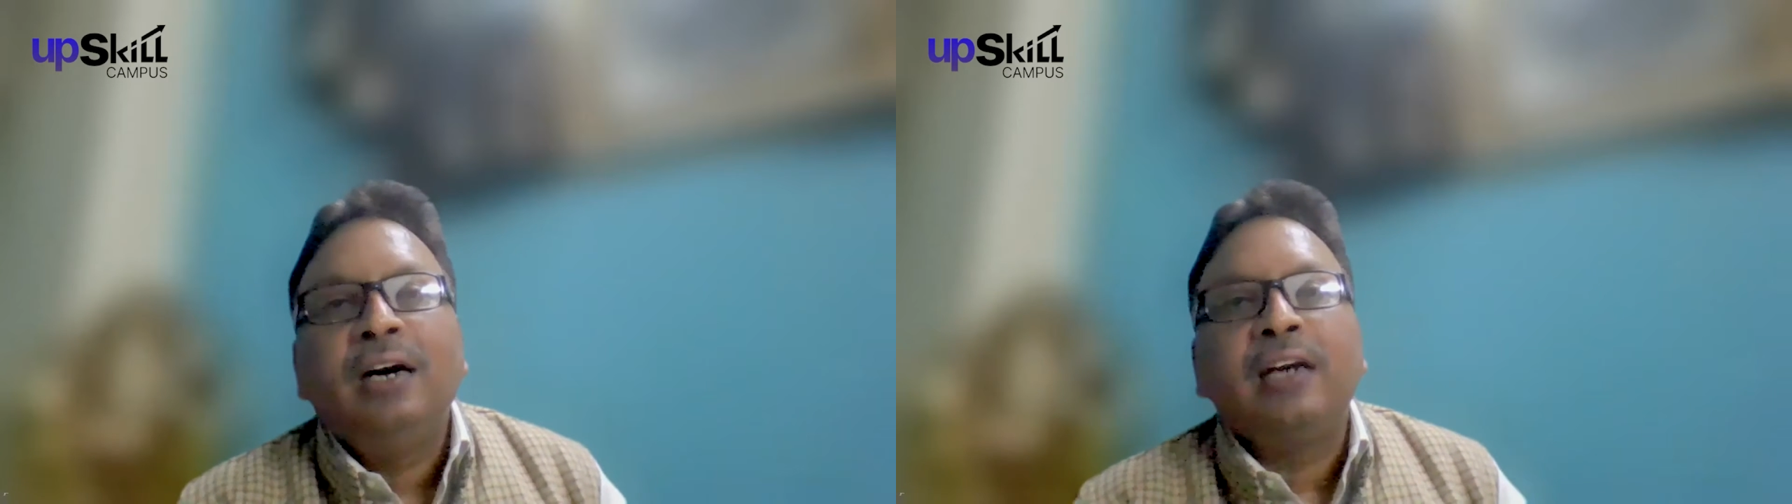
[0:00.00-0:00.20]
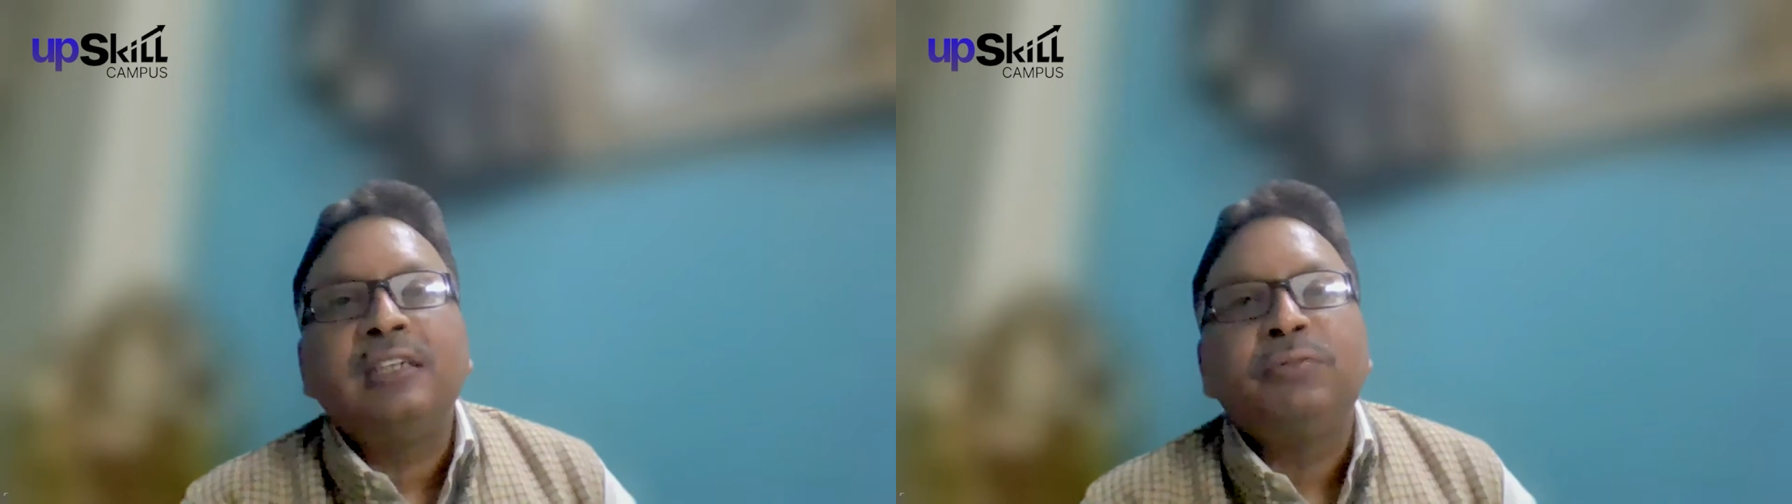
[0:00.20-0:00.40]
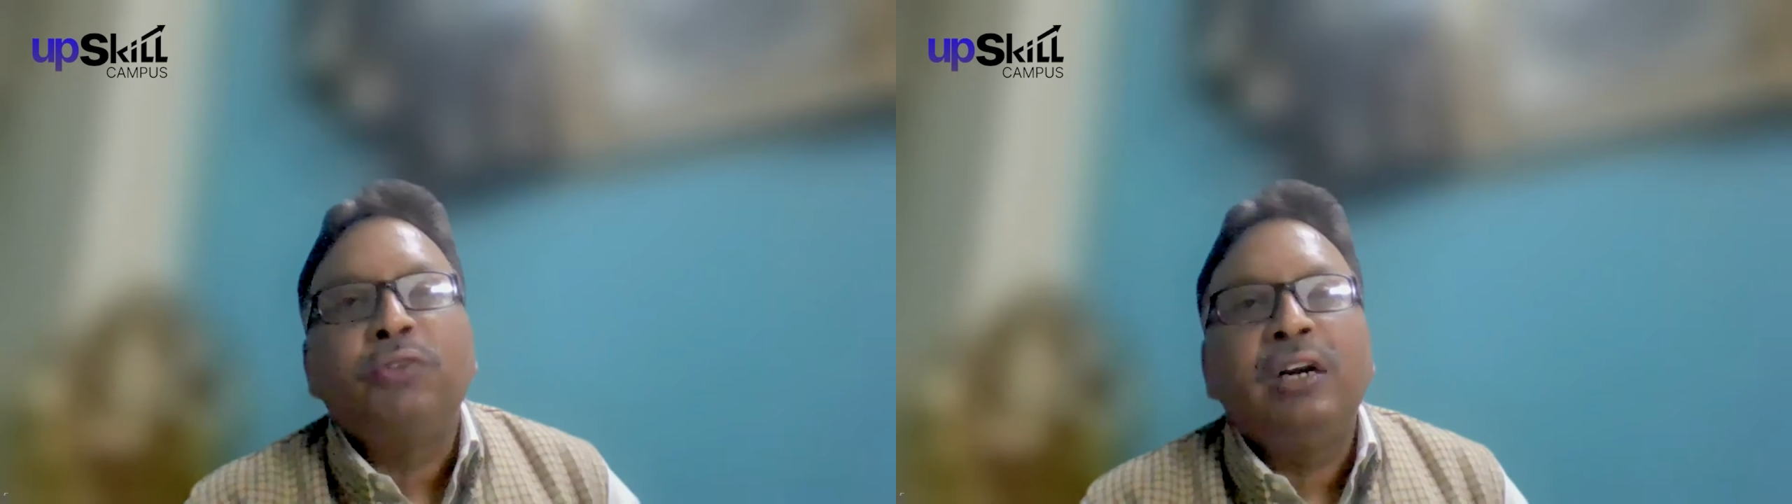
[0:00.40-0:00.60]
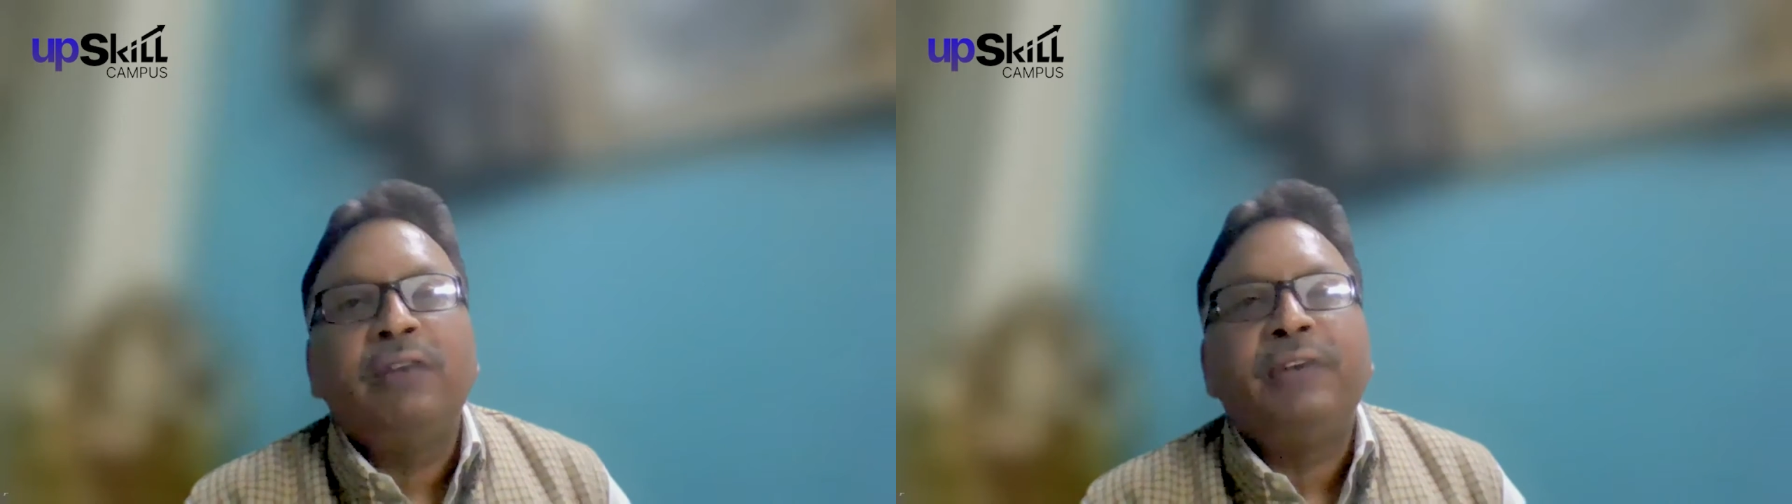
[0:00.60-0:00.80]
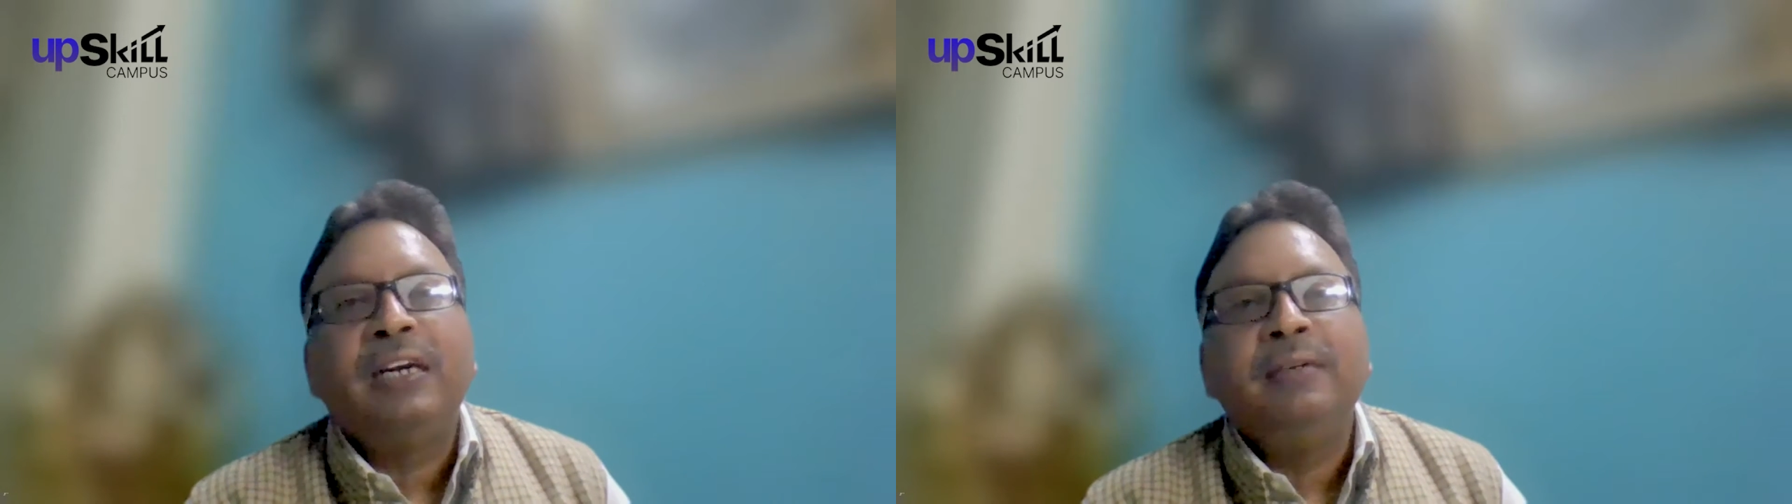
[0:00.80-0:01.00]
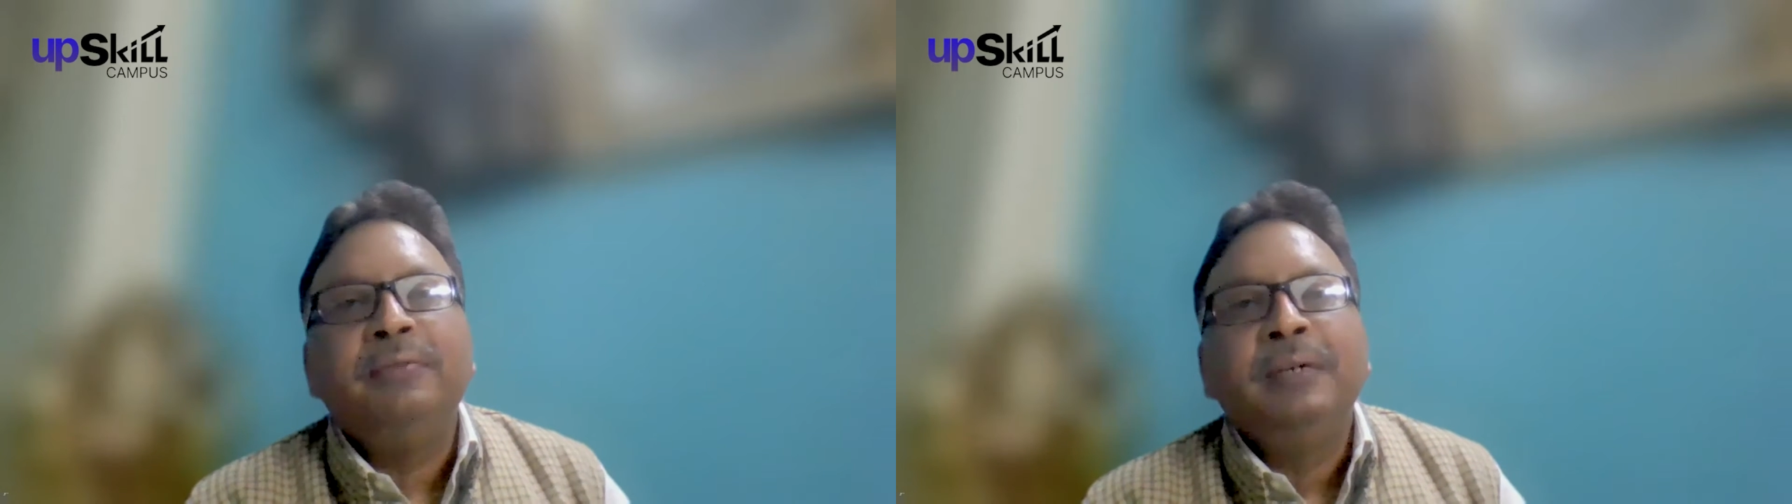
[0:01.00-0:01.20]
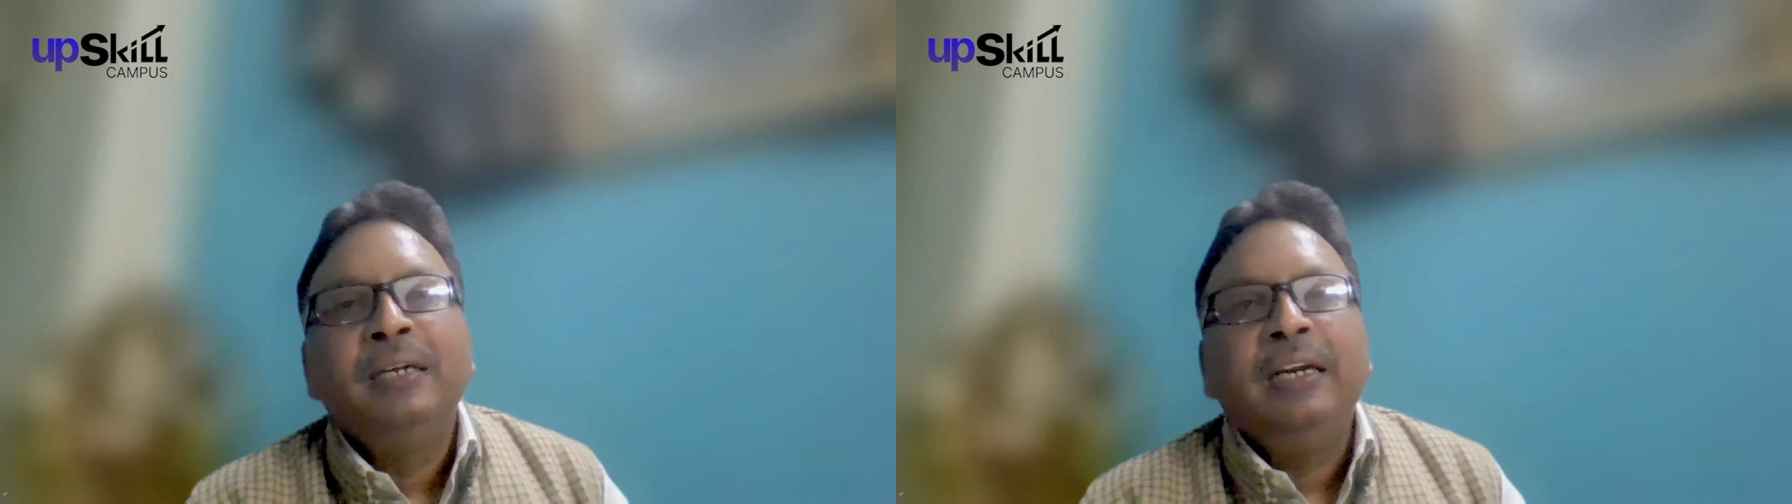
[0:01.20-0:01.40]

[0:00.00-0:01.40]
RS485